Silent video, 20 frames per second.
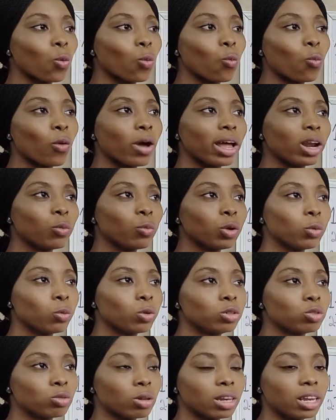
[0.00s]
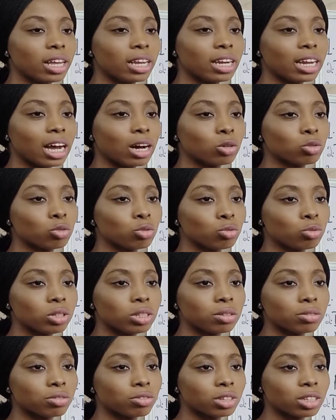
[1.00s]
when we want to learn how to read
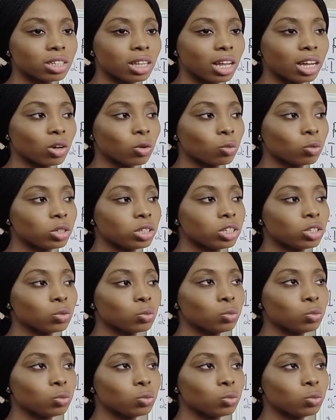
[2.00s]
in French language,